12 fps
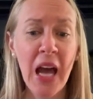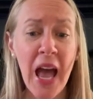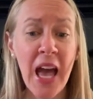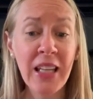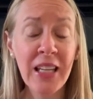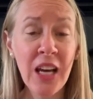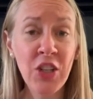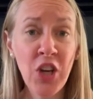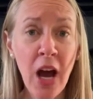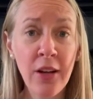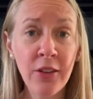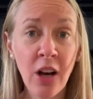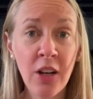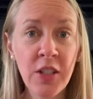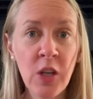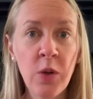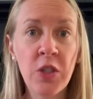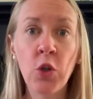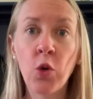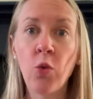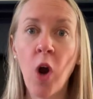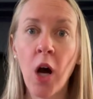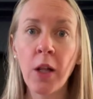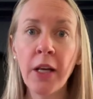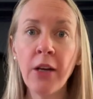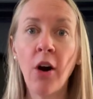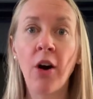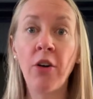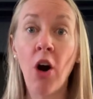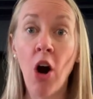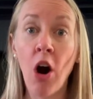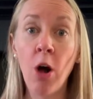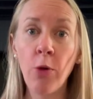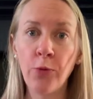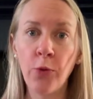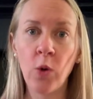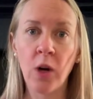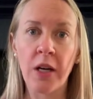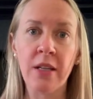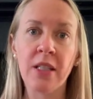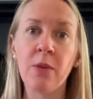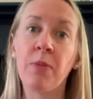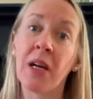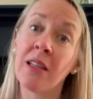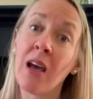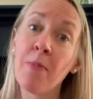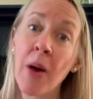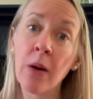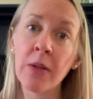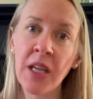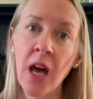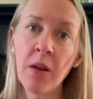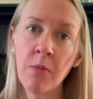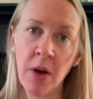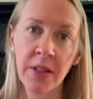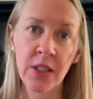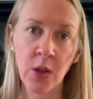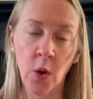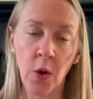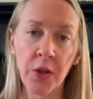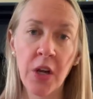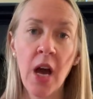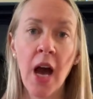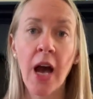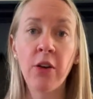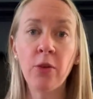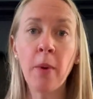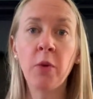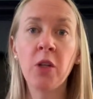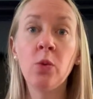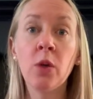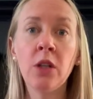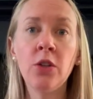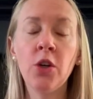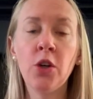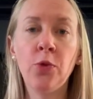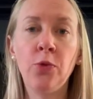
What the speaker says: And a child also is crawling on all fours by about 10 months old. And remember, you want to look